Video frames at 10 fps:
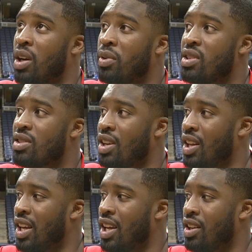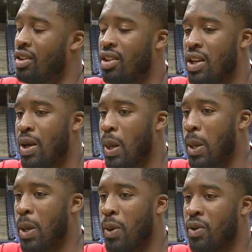be able to say that. And,
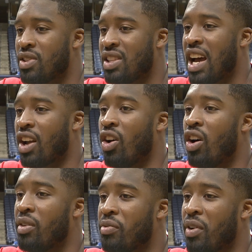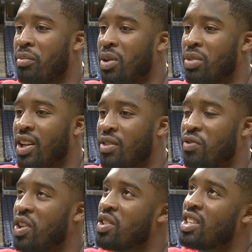you know, it's not gone from me, but it
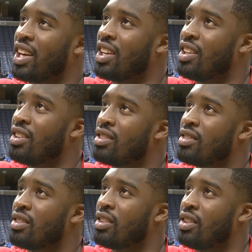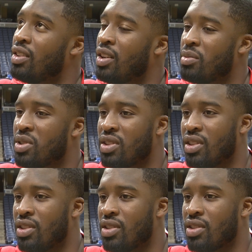feels like it is. You know,
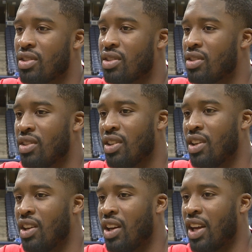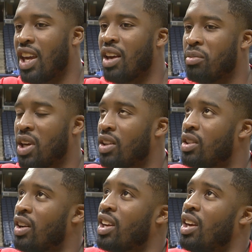I can't be out
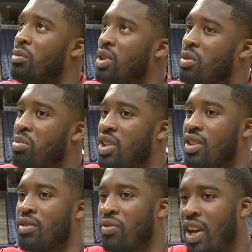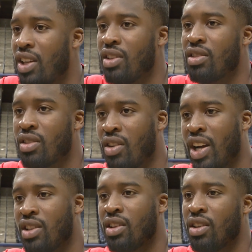there. I can't be competing and fighting and
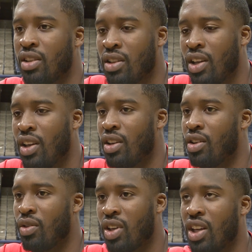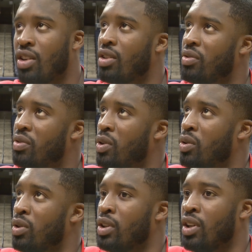scratching and, you know, getting on the
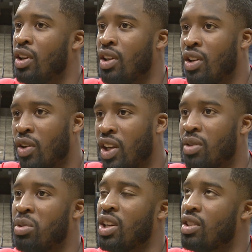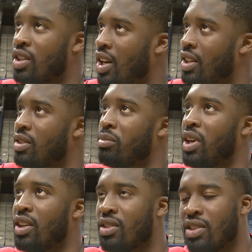floor and, you know, hitting big shots and
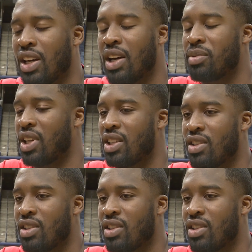making stops.